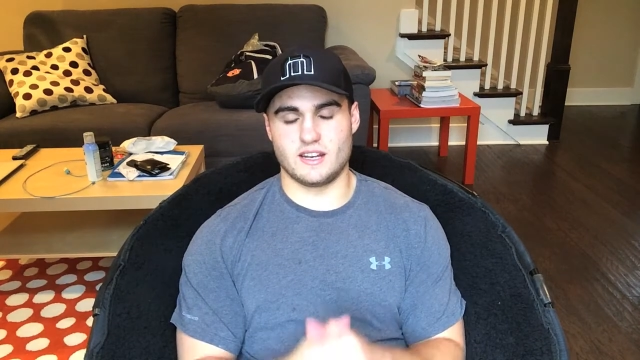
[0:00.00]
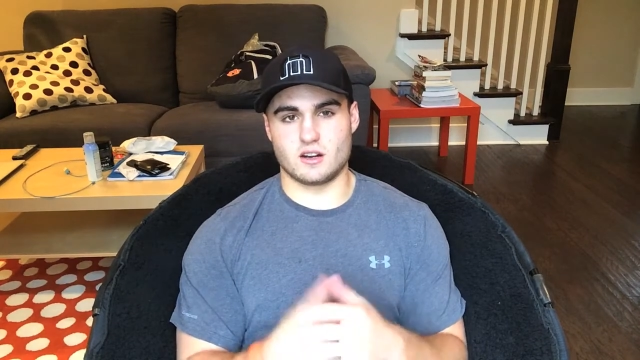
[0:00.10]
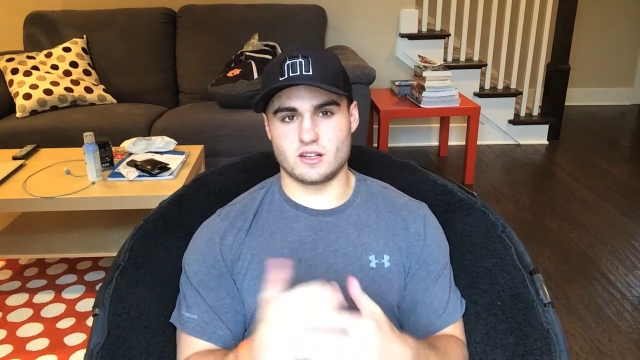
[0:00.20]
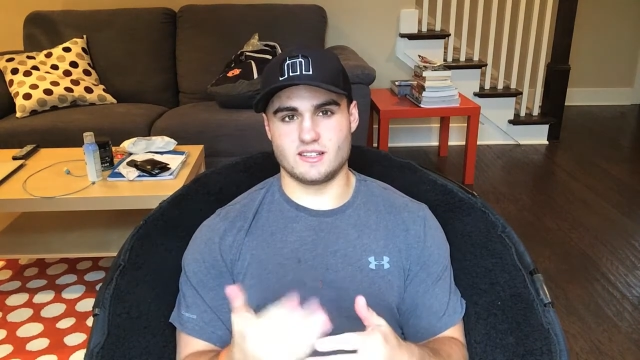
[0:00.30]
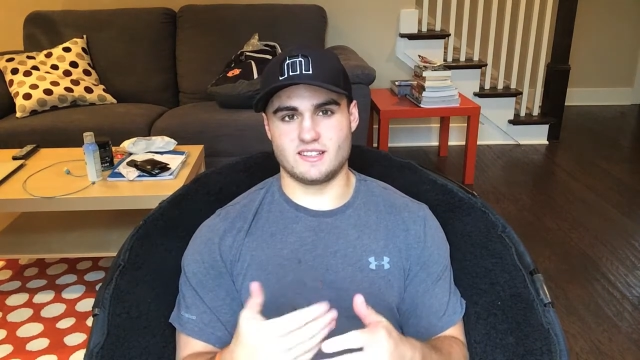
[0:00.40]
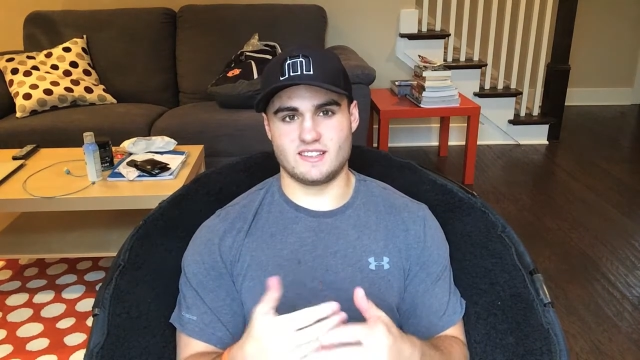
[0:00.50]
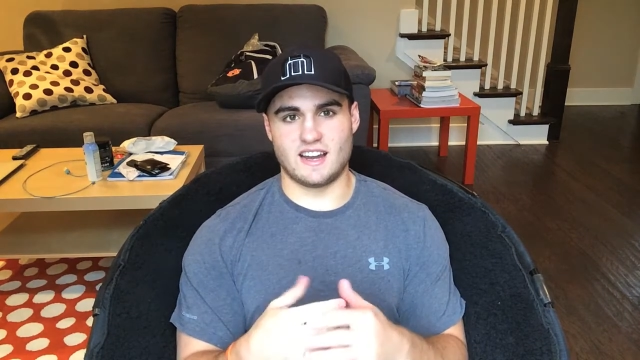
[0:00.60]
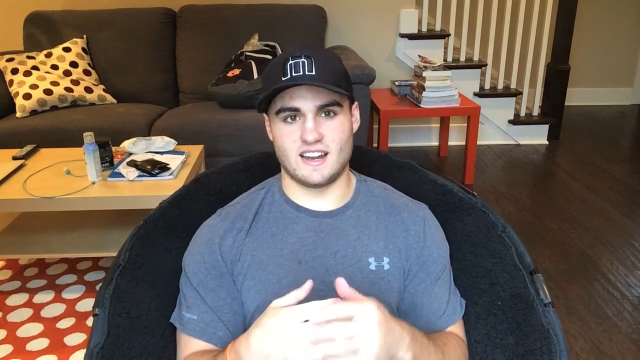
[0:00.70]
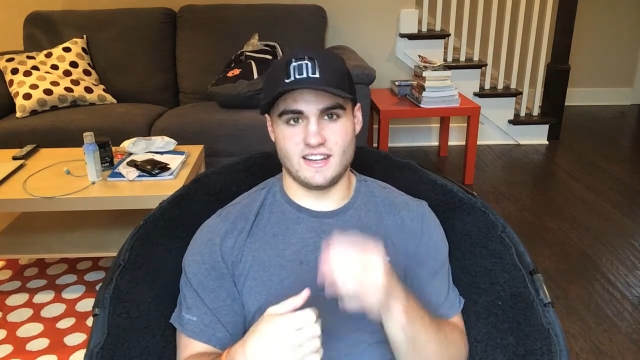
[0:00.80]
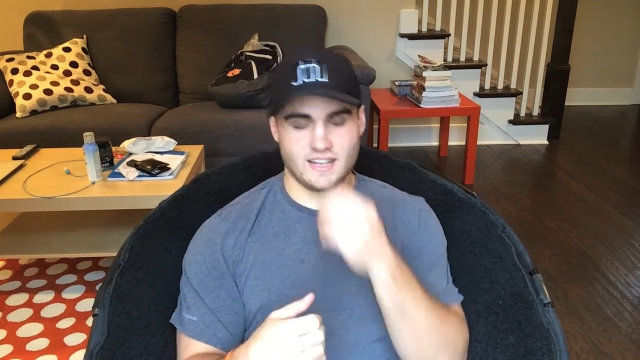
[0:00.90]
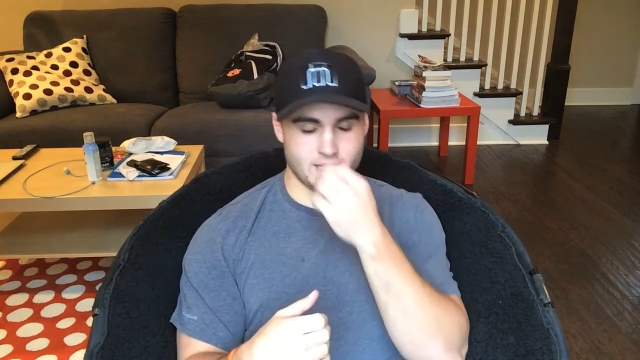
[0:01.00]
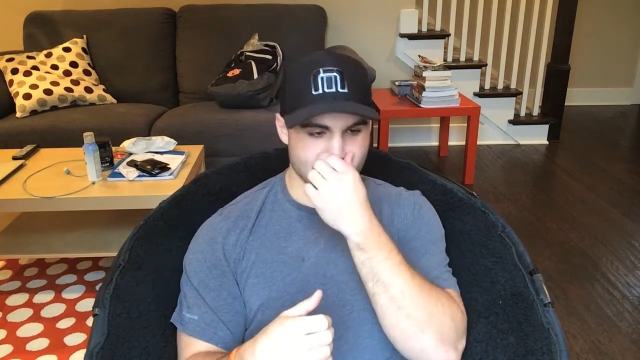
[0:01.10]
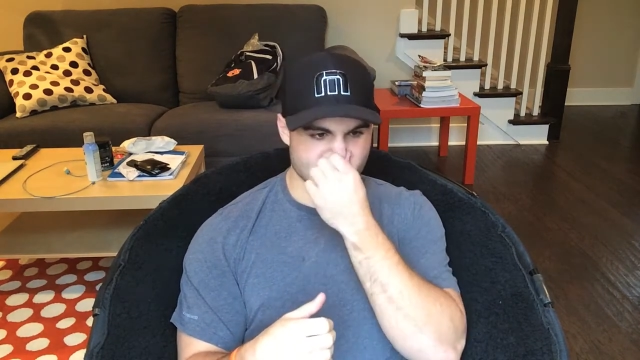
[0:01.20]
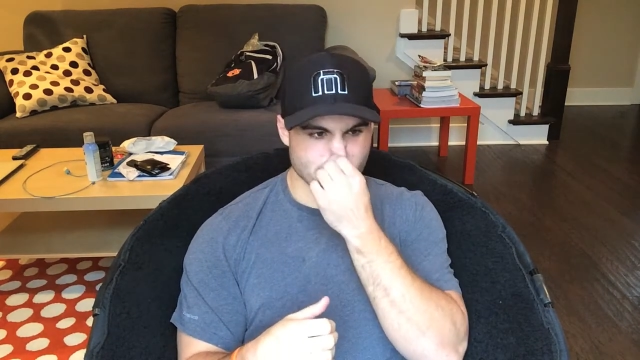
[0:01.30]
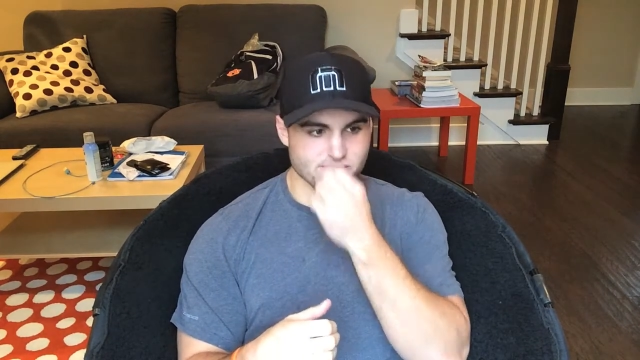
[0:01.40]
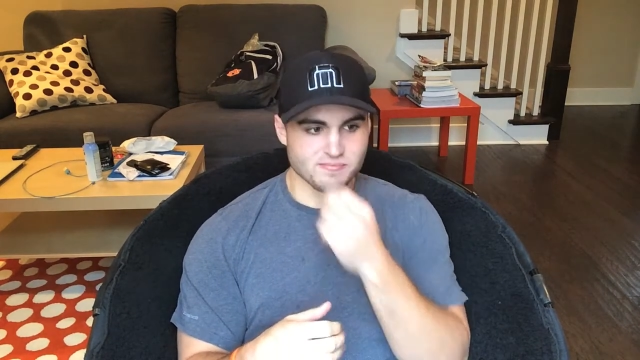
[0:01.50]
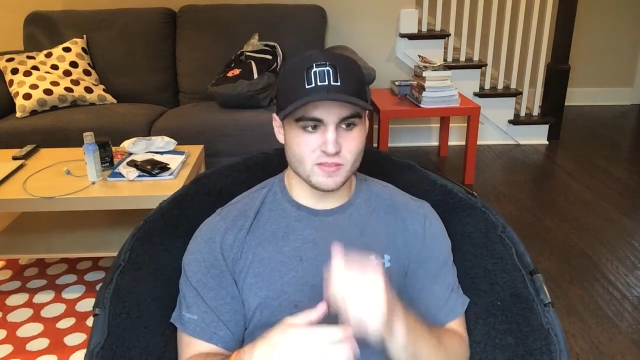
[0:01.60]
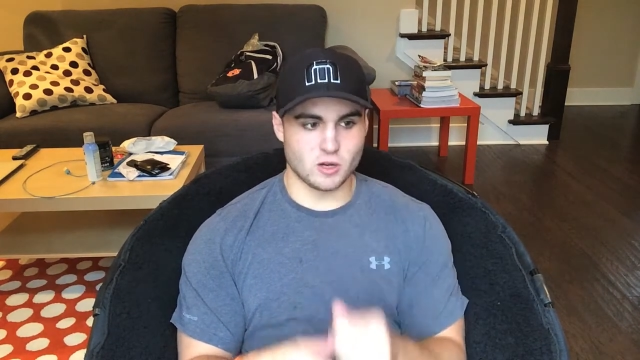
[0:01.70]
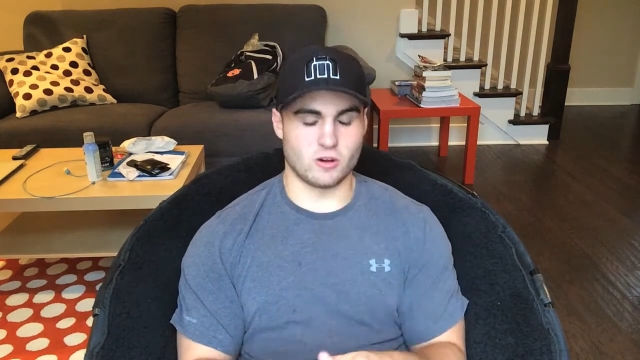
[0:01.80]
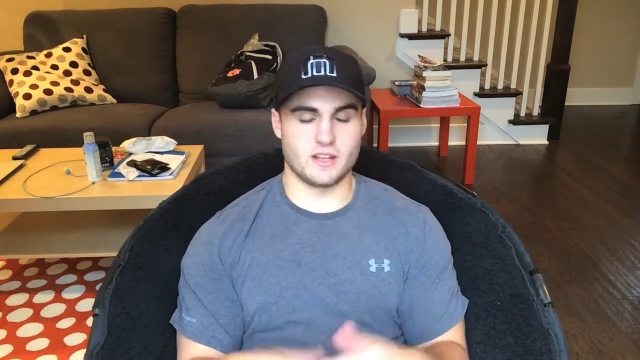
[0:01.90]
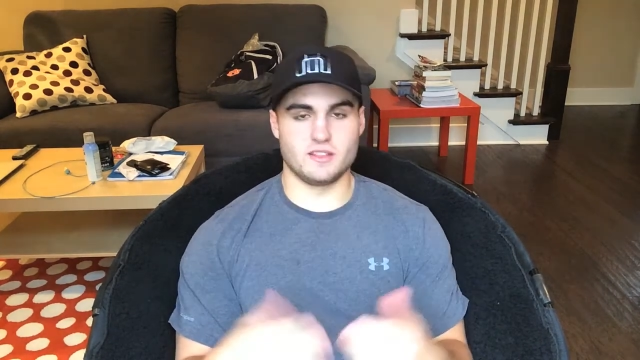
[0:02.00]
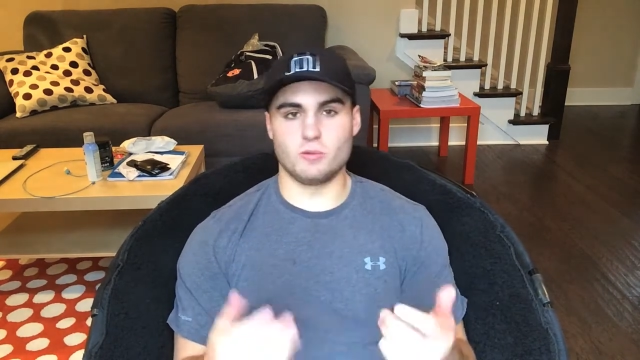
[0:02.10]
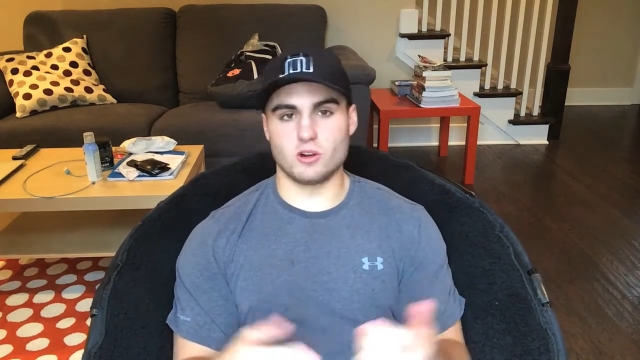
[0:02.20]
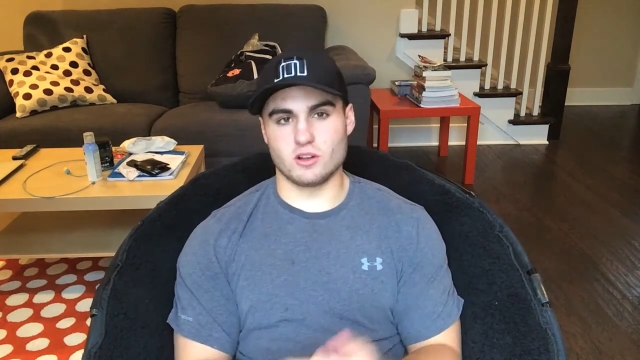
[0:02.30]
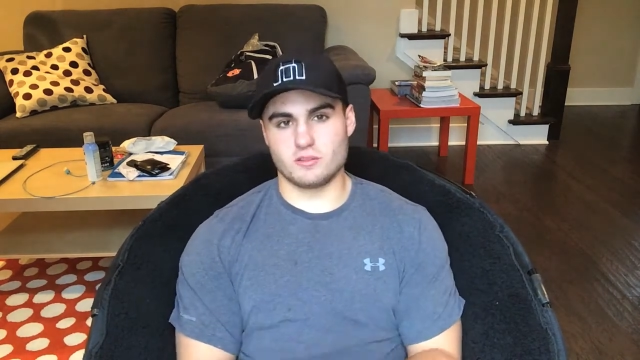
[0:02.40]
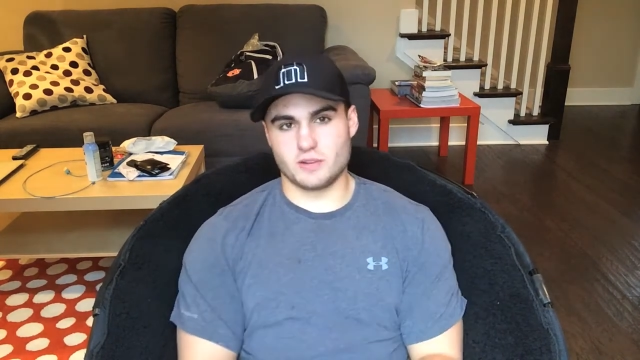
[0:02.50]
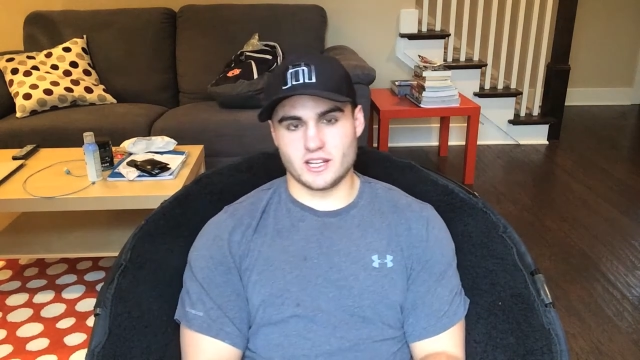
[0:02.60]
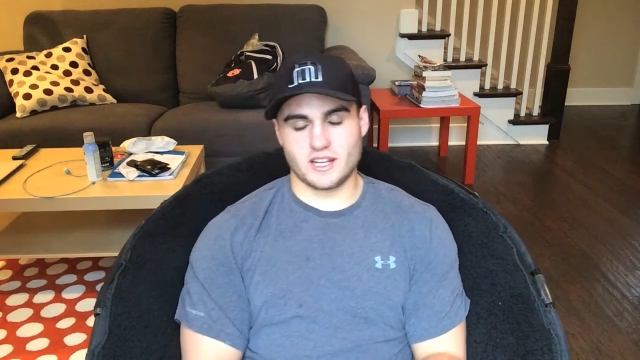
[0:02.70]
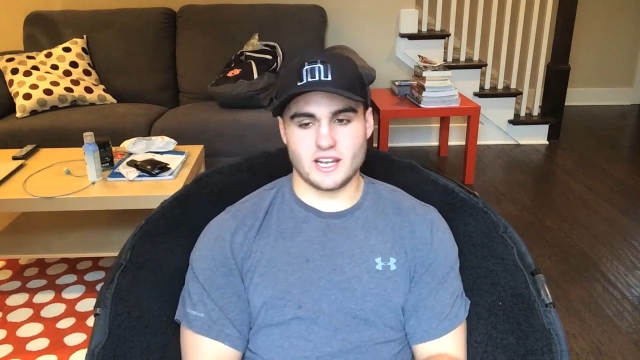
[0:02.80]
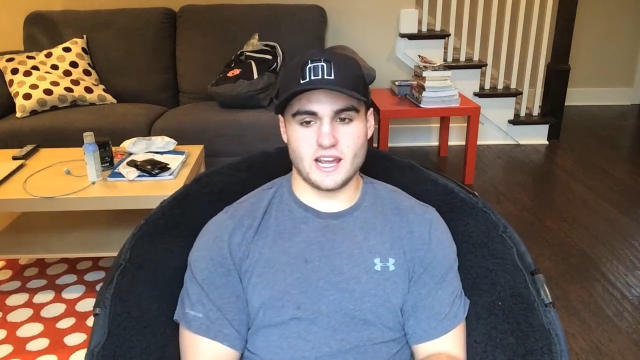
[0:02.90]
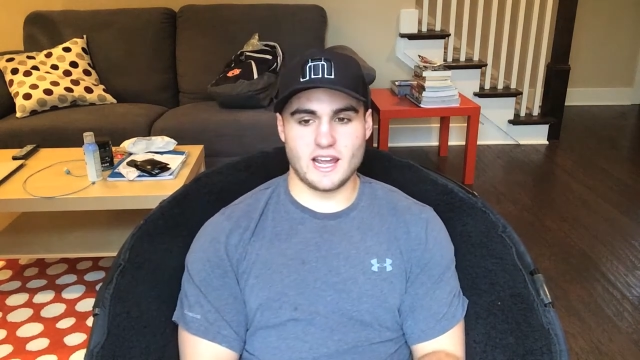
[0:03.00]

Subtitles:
our society, or in the world, really.